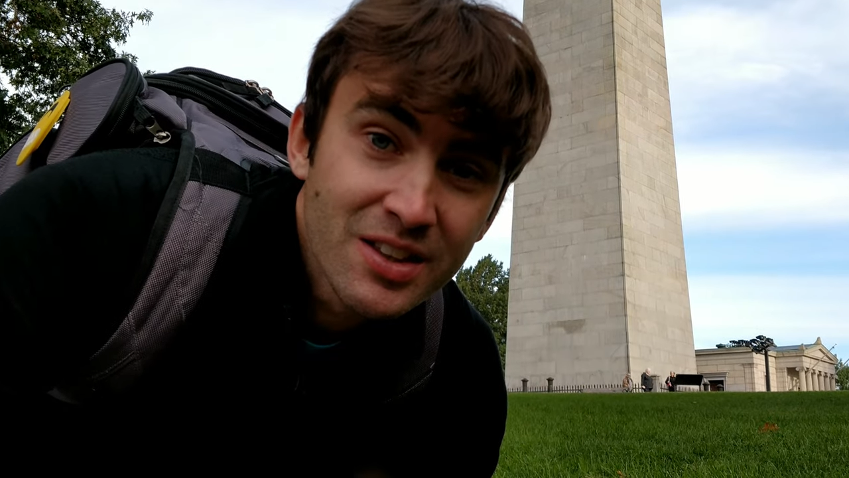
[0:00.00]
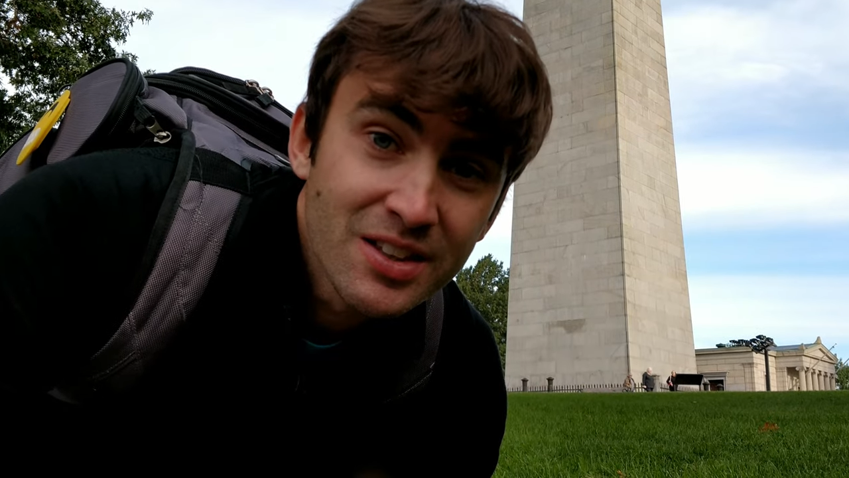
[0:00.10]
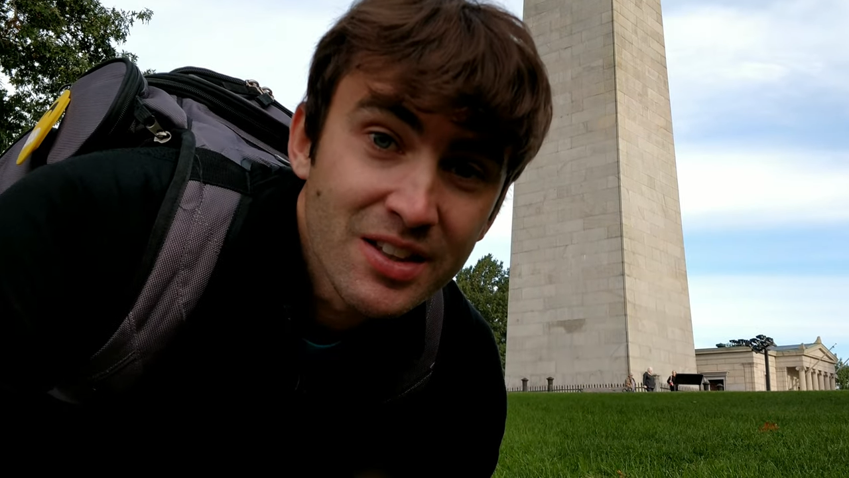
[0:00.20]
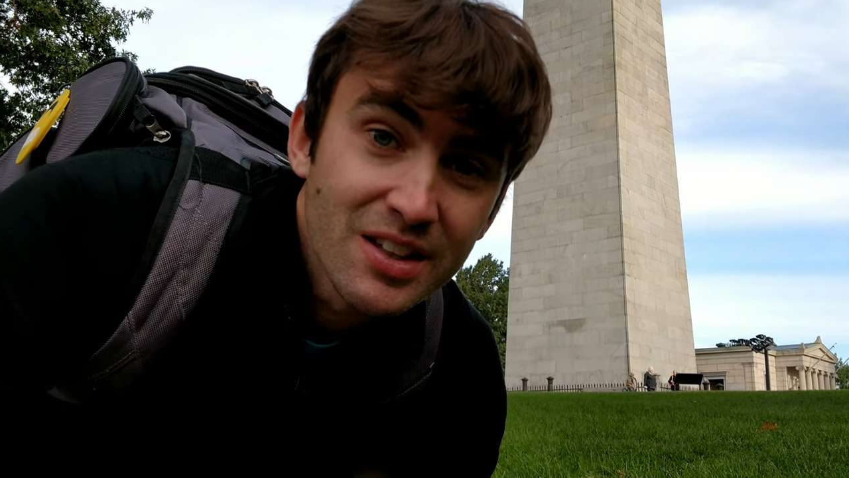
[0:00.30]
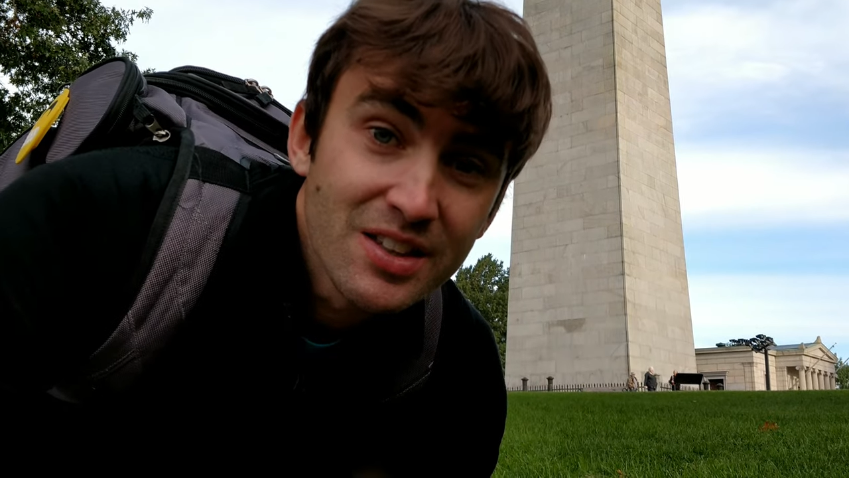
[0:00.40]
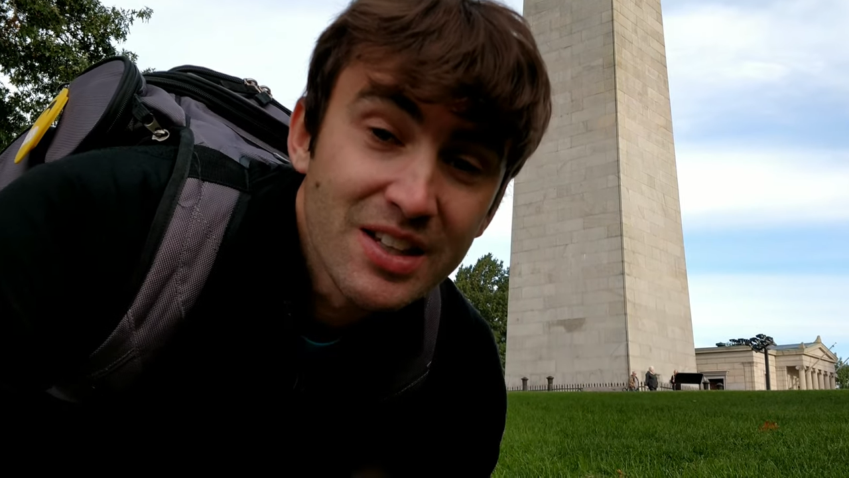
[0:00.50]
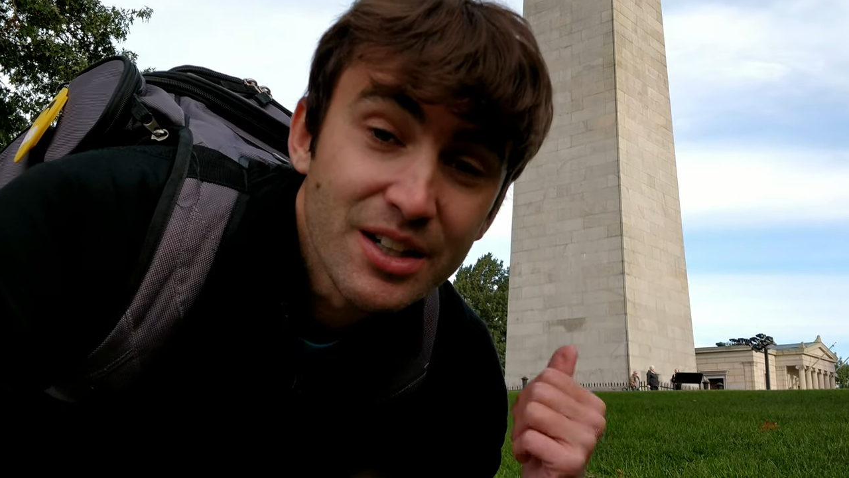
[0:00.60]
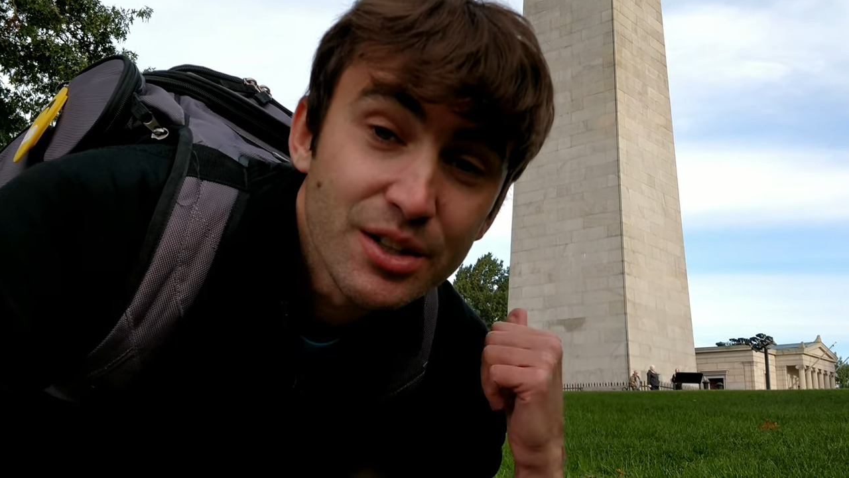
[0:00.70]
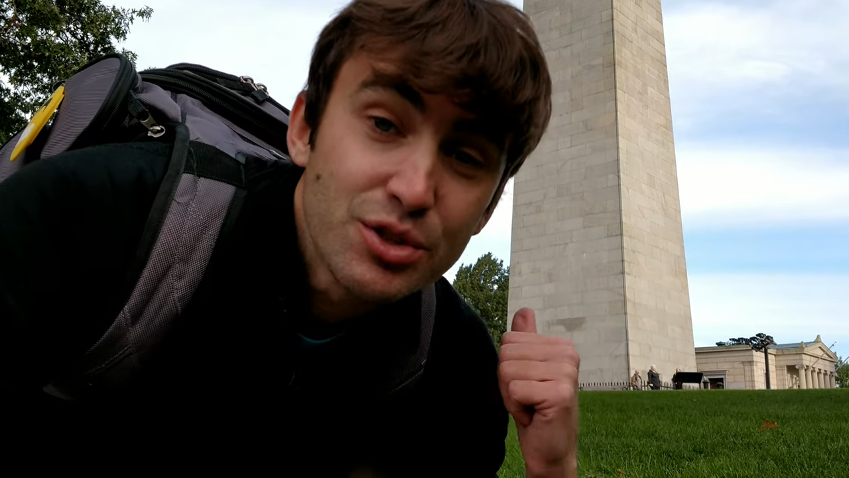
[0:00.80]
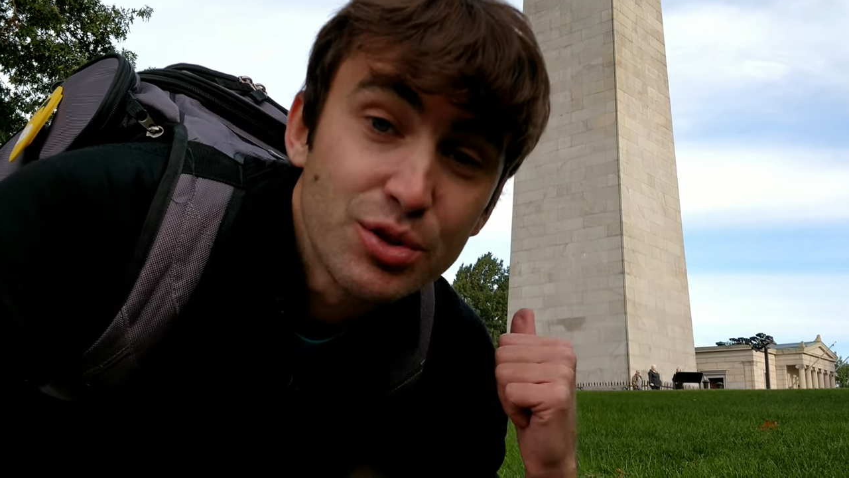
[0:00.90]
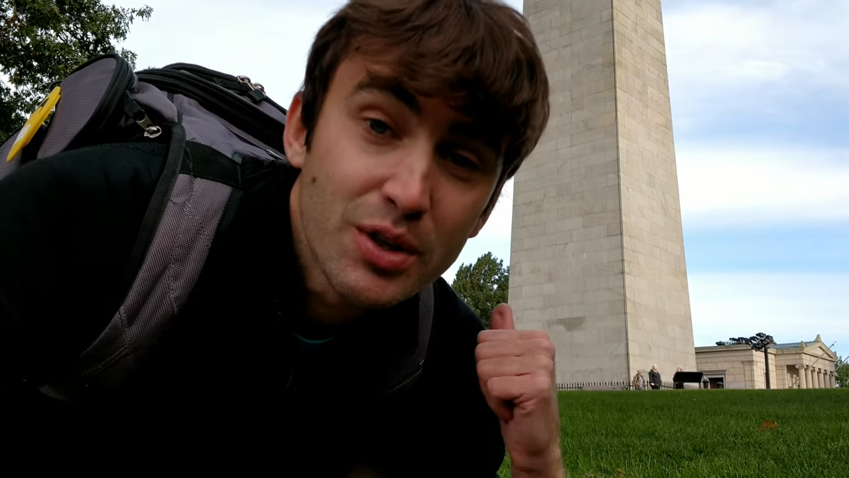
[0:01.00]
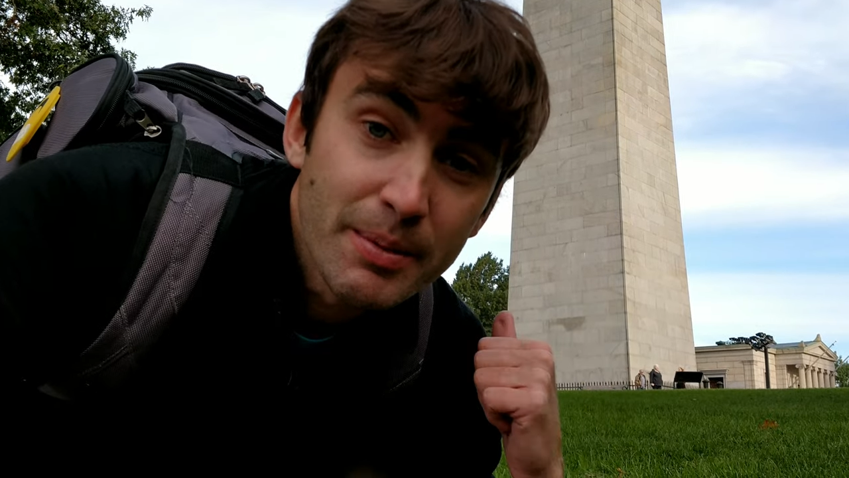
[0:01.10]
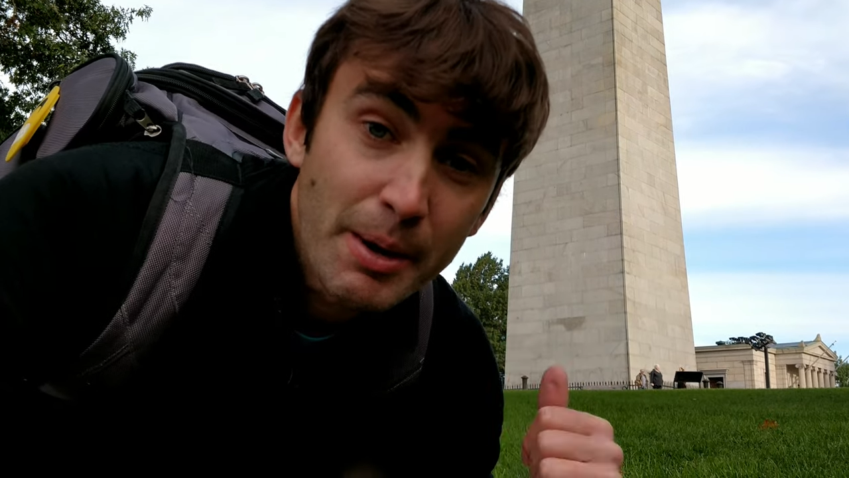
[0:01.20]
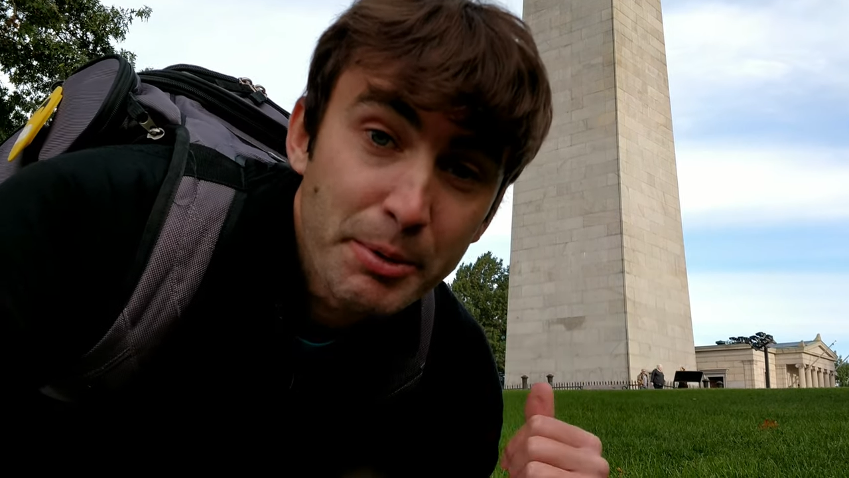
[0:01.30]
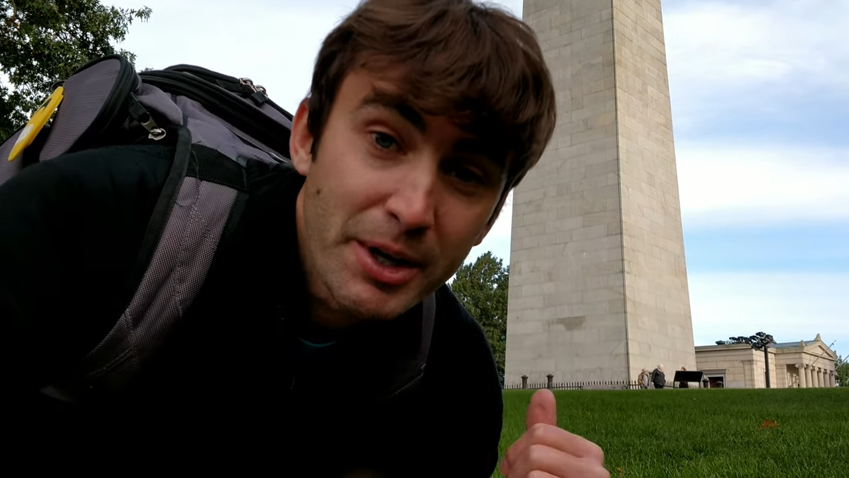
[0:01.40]
this is here to
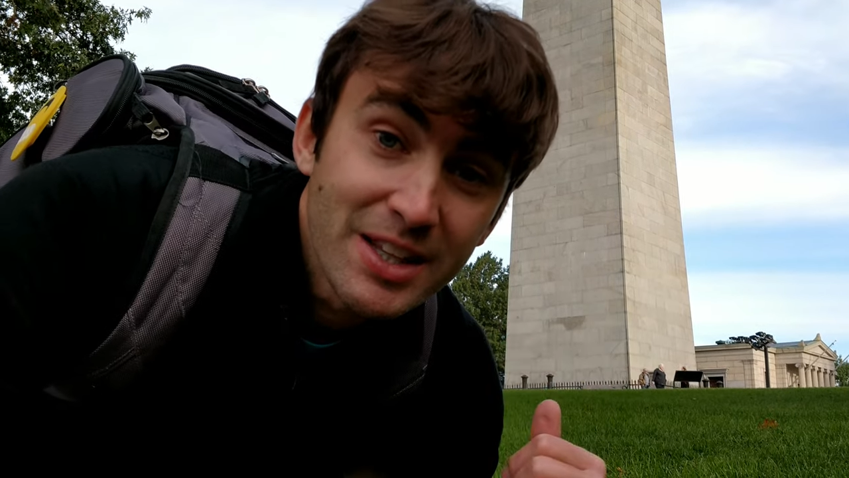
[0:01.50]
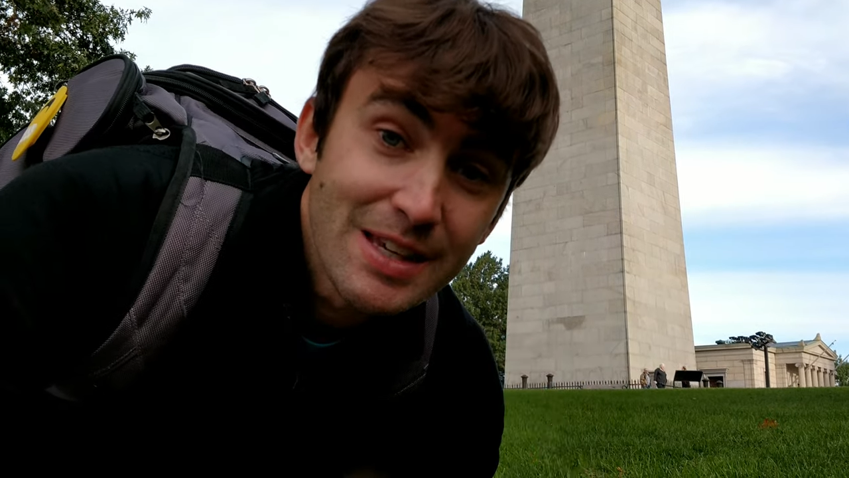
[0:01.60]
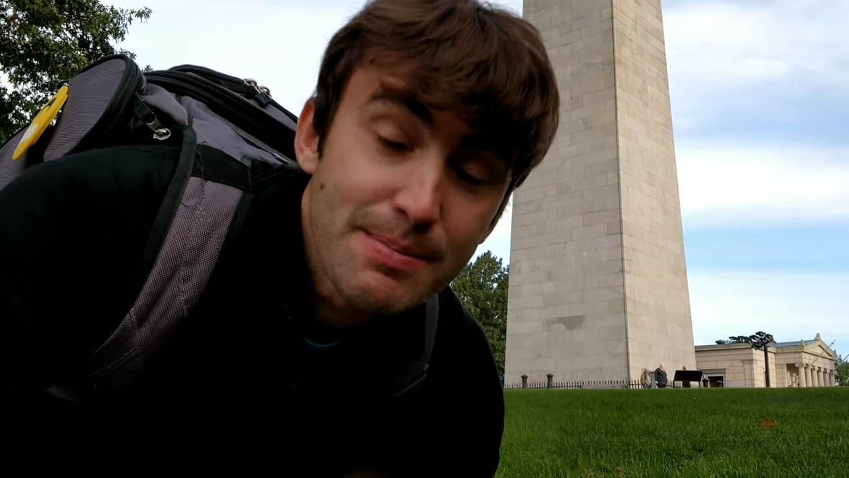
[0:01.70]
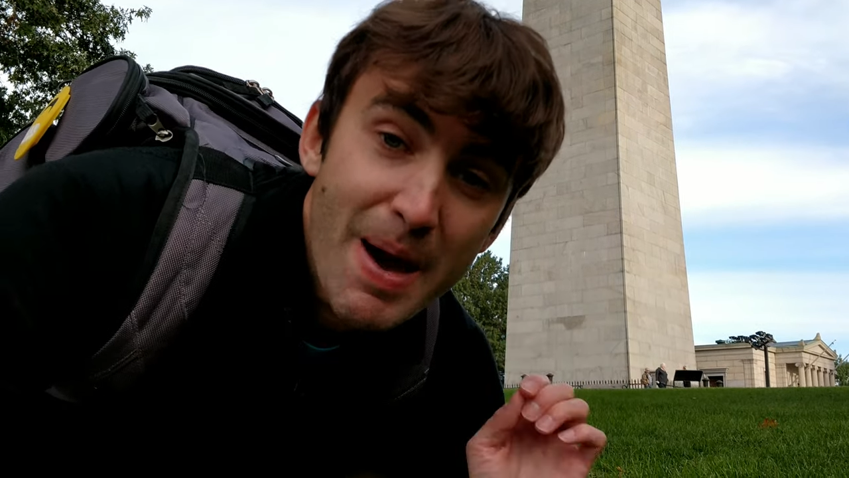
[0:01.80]
commemorate the